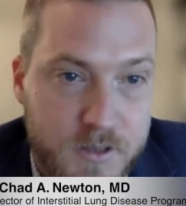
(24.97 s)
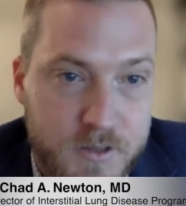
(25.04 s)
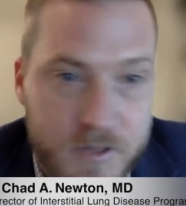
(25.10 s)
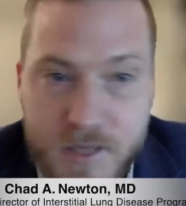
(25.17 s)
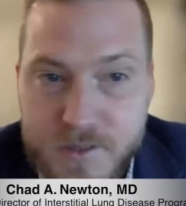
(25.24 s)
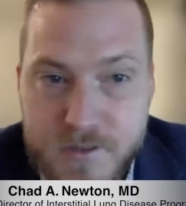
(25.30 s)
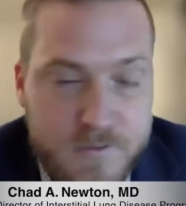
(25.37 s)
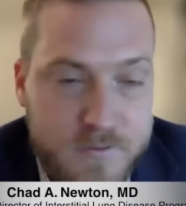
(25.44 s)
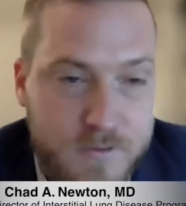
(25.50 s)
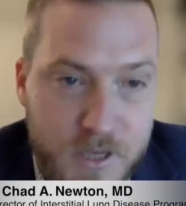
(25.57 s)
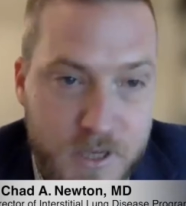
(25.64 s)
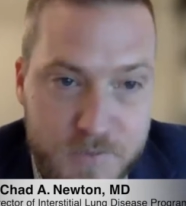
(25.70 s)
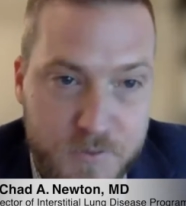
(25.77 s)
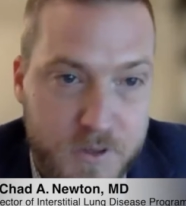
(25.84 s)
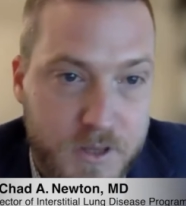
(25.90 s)
That's
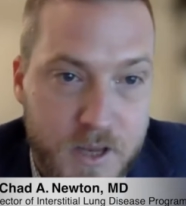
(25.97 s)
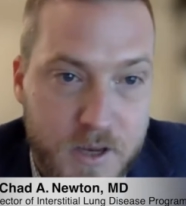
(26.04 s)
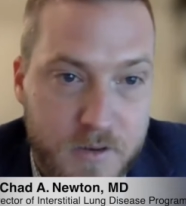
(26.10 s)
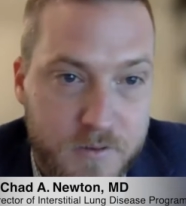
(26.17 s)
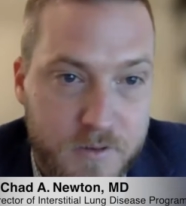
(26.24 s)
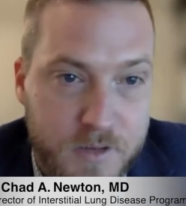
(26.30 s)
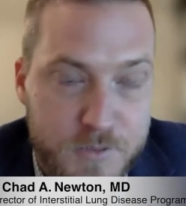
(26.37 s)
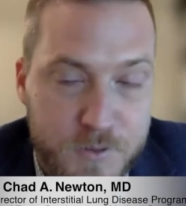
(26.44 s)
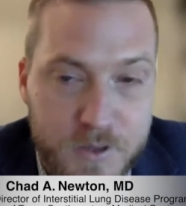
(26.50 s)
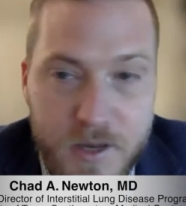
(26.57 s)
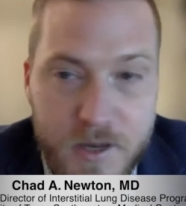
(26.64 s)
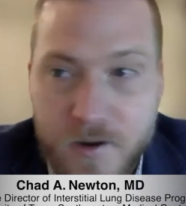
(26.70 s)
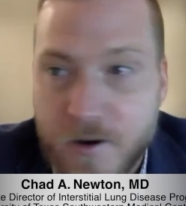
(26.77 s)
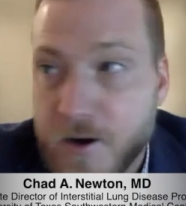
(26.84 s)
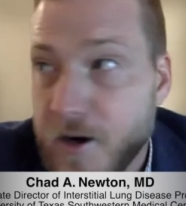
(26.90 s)
what
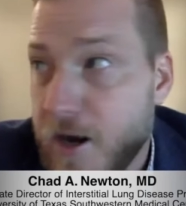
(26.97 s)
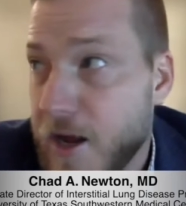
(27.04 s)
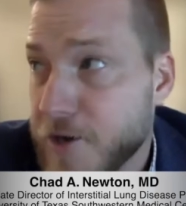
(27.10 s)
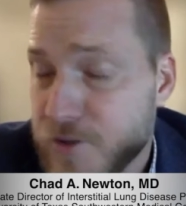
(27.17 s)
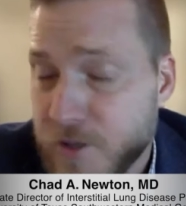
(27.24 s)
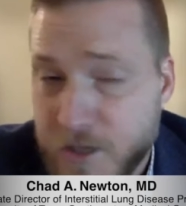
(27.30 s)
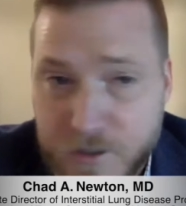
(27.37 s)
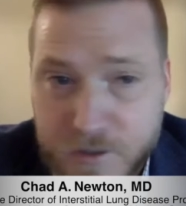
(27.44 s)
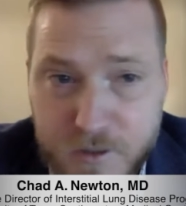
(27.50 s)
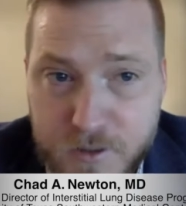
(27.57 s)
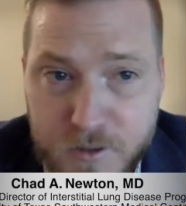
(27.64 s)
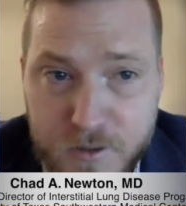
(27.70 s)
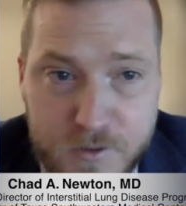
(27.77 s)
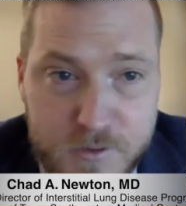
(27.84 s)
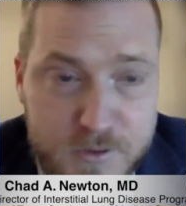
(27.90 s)
they are. Actually,
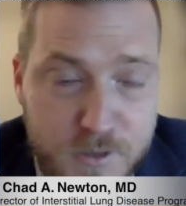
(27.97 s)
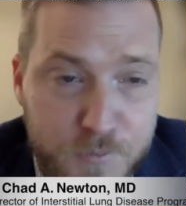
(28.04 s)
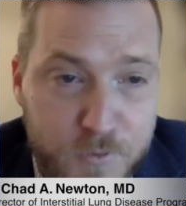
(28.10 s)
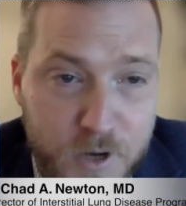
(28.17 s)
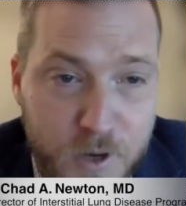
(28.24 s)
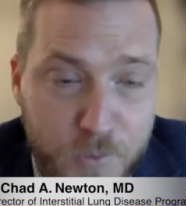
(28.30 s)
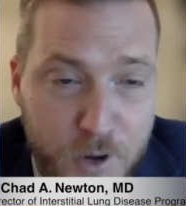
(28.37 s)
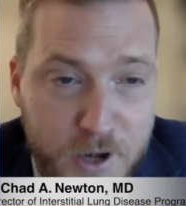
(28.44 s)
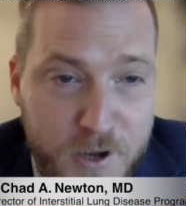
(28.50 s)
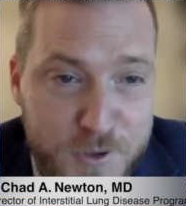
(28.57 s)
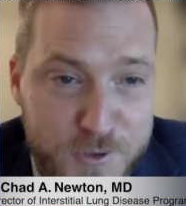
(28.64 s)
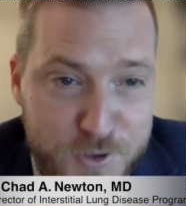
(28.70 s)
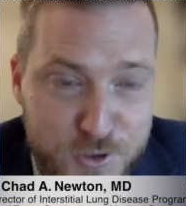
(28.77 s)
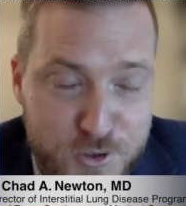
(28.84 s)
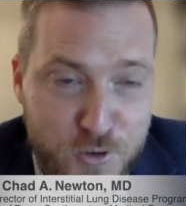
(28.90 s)
a
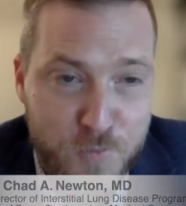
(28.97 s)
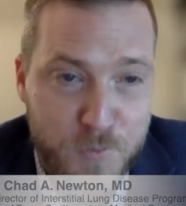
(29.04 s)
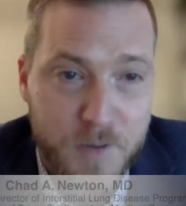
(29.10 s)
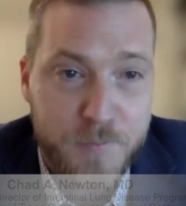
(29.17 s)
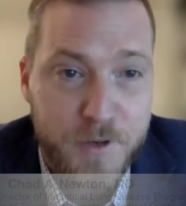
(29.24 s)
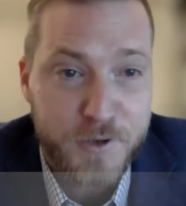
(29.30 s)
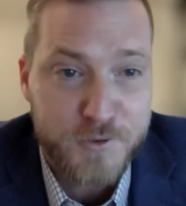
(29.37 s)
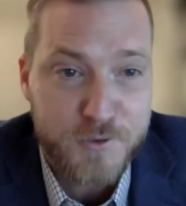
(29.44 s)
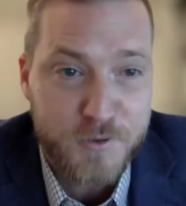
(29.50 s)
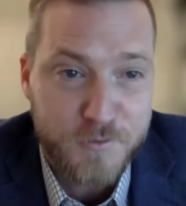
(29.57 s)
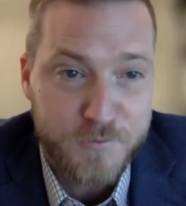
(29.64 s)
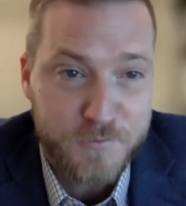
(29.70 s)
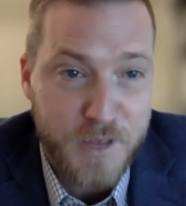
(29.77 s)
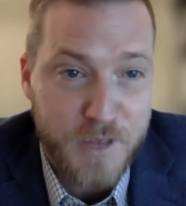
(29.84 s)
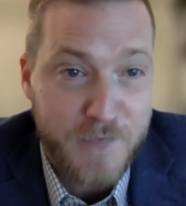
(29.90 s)
radiologist showed me a
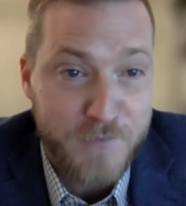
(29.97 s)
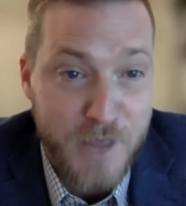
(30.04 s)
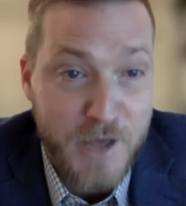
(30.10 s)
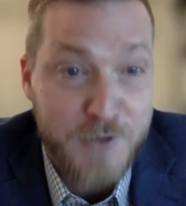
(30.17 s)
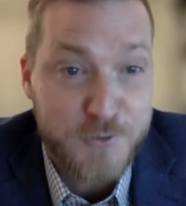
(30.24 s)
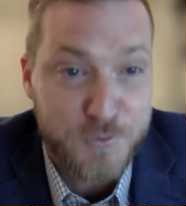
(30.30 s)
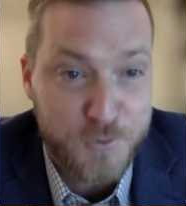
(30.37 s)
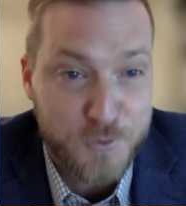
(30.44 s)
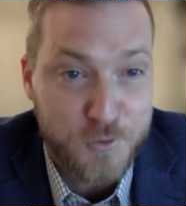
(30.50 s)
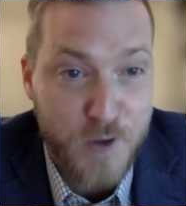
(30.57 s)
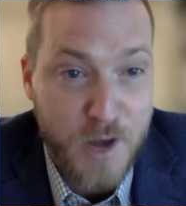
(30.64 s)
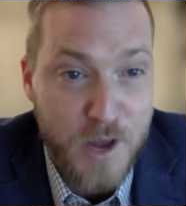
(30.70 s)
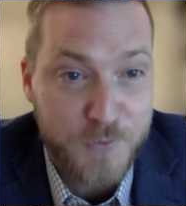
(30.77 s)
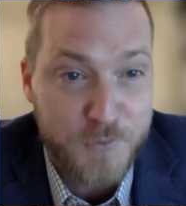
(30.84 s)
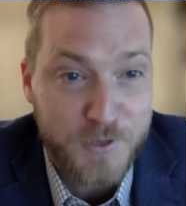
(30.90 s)
picture of actual
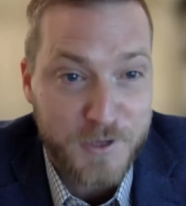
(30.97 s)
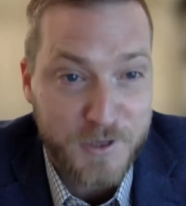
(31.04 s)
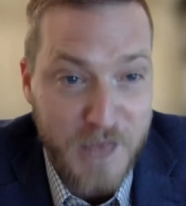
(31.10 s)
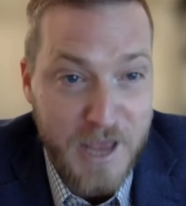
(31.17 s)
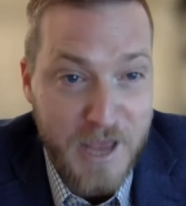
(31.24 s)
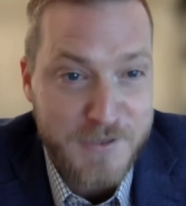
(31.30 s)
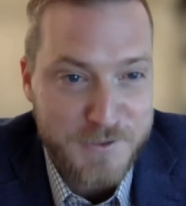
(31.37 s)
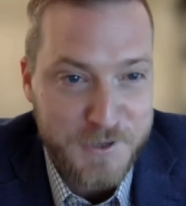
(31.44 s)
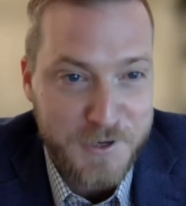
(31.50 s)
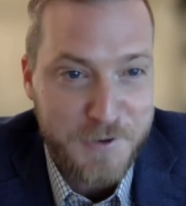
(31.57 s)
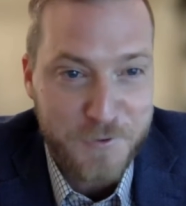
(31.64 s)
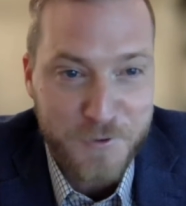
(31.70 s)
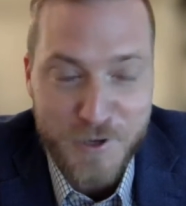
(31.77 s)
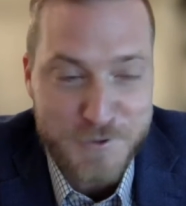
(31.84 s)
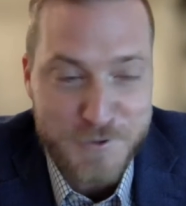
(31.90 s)
ground glass the
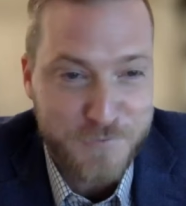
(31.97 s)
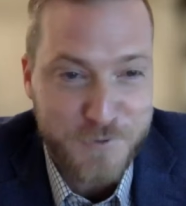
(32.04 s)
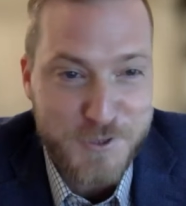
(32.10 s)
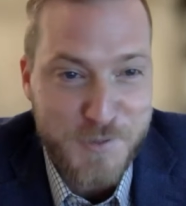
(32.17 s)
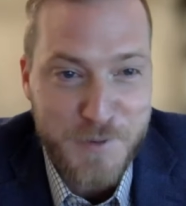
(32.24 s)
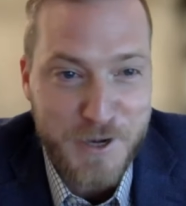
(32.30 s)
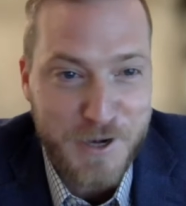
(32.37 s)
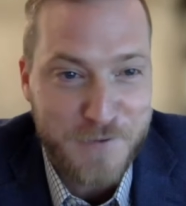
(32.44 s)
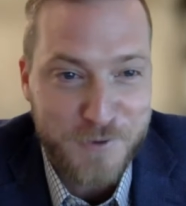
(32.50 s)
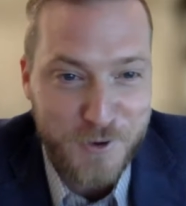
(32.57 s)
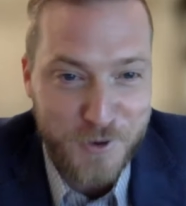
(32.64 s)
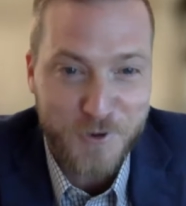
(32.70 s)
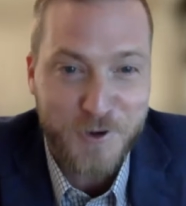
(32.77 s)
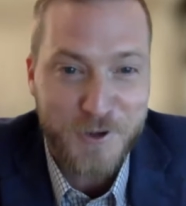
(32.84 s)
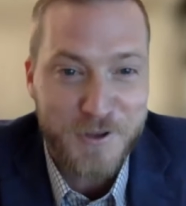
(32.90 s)
other day. It was the first time I'd ever
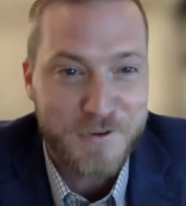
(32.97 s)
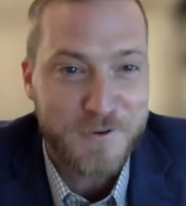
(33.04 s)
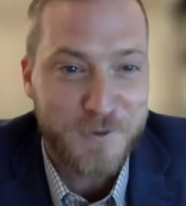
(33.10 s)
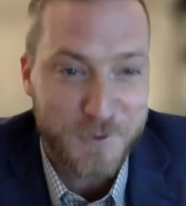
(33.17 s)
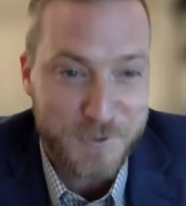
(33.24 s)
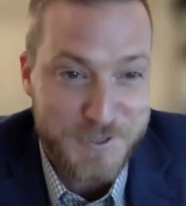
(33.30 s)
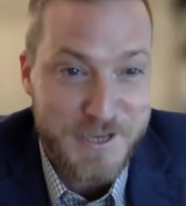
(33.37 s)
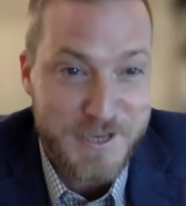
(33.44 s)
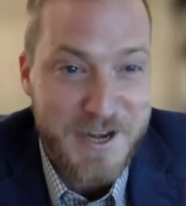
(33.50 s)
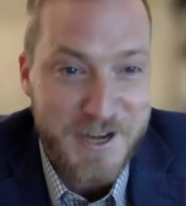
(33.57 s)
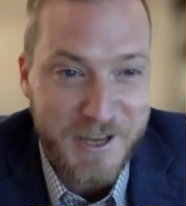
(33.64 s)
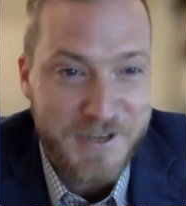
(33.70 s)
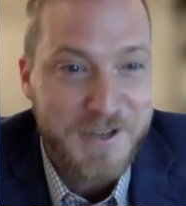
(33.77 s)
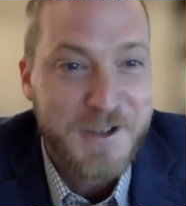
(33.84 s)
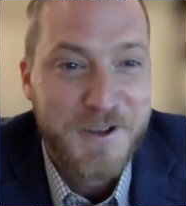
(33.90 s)
heard it or seen
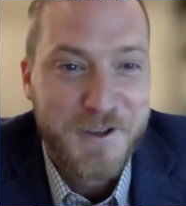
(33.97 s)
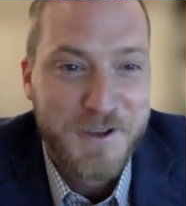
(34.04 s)
it.